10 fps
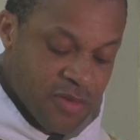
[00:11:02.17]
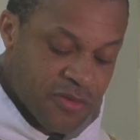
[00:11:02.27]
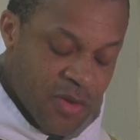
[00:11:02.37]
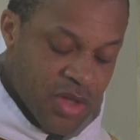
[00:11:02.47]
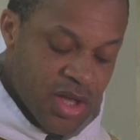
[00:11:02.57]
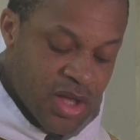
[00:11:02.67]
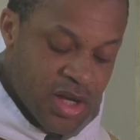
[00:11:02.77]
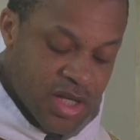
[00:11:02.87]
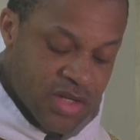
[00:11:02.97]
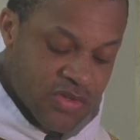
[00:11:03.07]
from
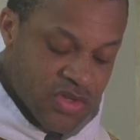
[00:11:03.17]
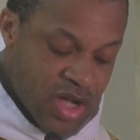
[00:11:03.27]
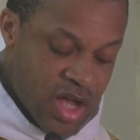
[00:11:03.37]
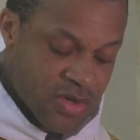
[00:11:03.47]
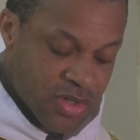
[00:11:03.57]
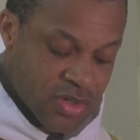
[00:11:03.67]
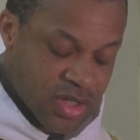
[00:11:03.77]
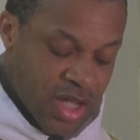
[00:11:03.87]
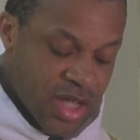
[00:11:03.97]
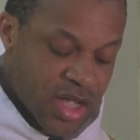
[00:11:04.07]
earliest
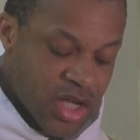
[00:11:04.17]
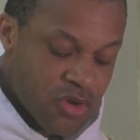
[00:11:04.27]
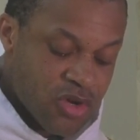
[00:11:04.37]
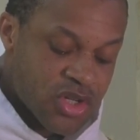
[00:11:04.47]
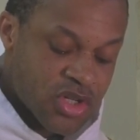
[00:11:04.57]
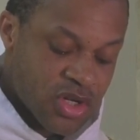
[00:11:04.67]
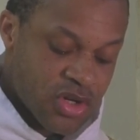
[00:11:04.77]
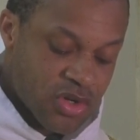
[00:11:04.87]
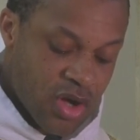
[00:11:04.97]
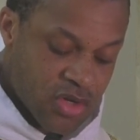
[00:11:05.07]
childhood in
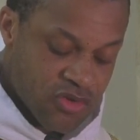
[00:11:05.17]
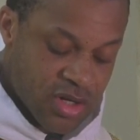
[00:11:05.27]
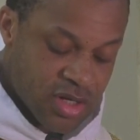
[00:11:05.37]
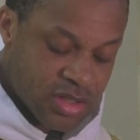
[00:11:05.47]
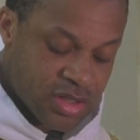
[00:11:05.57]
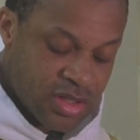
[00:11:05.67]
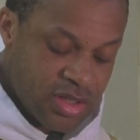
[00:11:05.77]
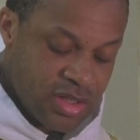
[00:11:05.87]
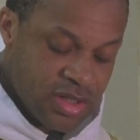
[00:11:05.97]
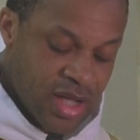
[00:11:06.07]
Christian doctrine,
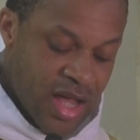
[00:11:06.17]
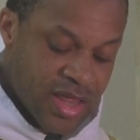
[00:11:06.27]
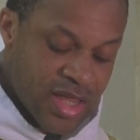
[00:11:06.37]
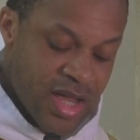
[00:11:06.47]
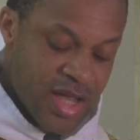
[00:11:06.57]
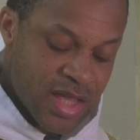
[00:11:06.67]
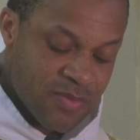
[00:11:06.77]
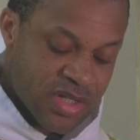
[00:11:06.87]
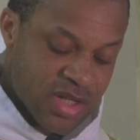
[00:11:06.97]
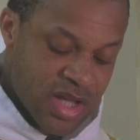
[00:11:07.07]
and they
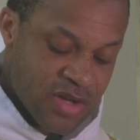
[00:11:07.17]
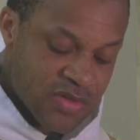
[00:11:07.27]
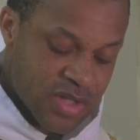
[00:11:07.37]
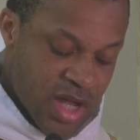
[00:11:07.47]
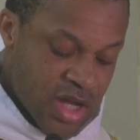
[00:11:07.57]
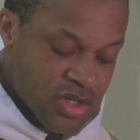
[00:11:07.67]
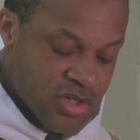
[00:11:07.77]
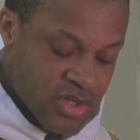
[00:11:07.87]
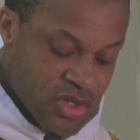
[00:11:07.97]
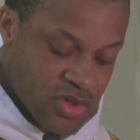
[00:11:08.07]
themselves
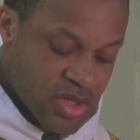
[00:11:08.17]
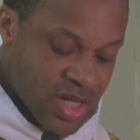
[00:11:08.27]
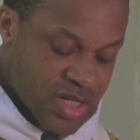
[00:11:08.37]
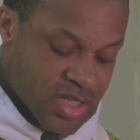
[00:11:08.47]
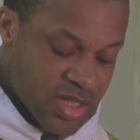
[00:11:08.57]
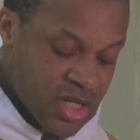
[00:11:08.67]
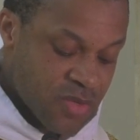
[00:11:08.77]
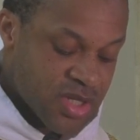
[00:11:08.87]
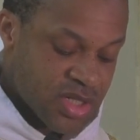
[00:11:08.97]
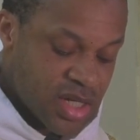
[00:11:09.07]
should
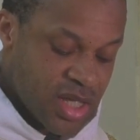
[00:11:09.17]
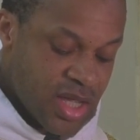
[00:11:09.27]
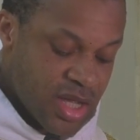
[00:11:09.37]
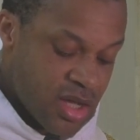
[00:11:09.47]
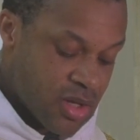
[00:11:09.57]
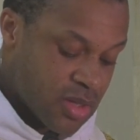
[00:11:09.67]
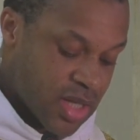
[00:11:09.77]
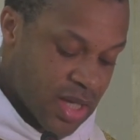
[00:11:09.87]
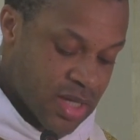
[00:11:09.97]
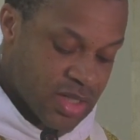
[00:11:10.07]
assiduously
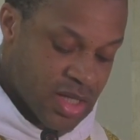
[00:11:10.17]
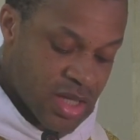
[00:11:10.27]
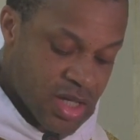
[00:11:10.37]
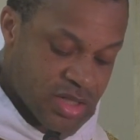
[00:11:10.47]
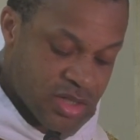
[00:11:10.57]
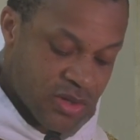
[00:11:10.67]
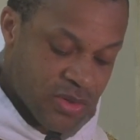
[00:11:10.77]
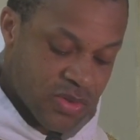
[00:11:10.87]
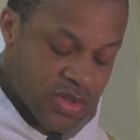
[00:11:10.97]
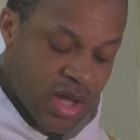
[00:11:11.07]
inculcate in their
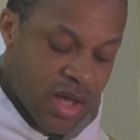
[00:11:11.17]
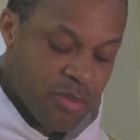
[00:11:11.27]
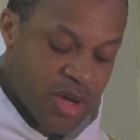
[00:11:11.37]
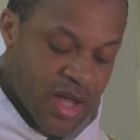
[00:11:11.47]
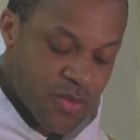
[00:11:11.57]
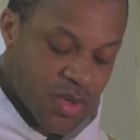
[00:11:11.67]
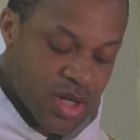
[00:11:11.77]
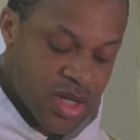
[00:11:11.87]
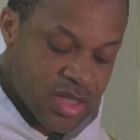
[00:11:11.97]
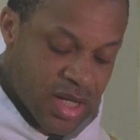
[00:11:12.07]
souls, by
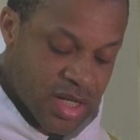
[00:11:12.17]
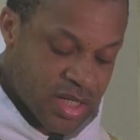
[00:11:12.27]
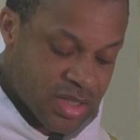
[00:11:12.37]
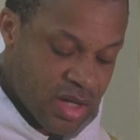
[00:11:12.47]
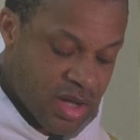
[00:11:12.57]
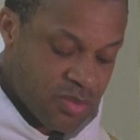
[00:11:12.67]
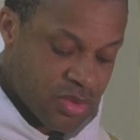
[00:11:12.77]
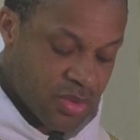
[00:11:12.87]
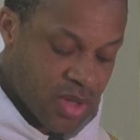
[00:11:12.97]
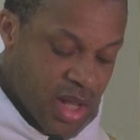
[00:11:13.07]
word and
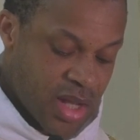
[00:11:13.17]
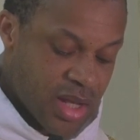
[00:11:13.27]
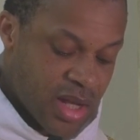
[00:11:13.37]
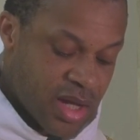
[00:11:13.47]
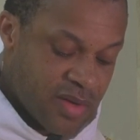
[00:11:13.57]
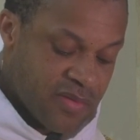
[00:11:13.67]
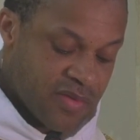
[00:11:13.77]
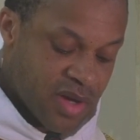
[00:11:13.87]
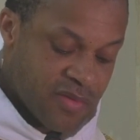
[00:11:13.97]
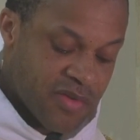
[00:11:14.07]
example,
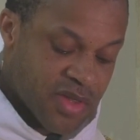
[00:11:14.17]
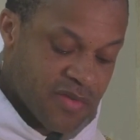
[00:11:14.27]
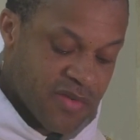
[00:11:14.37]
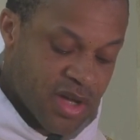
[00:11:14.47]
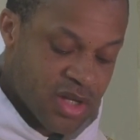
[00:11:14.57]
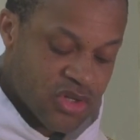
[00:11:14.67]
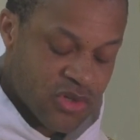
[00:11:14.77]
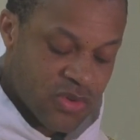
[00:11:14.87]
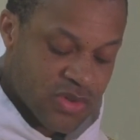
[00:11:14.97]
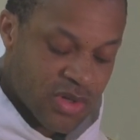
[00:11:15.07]
love for the
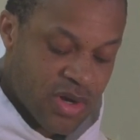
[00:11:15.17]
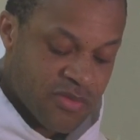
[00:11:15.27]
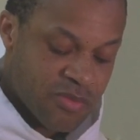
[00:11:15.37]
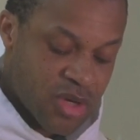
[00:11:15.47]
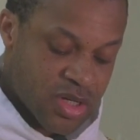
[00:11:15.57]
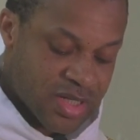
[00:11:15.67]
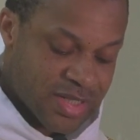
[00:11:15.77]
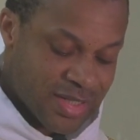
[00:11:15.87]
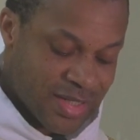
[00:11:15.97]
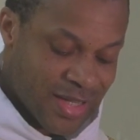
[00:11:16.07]
virtues of
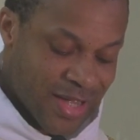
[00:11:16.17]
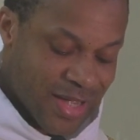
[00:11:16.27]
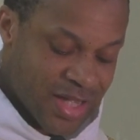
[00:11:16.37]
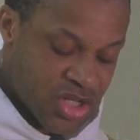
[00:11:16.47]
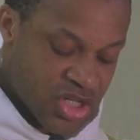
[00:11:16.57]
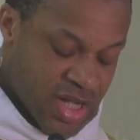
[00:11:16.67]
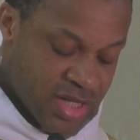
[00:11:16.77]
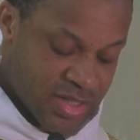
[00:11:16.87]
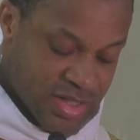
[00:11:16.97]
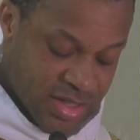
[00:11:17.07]
modesty and
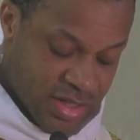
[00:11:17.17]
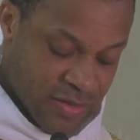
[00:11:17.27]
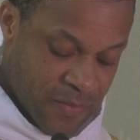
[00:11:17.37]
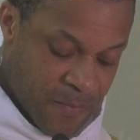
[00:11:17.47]
chastity.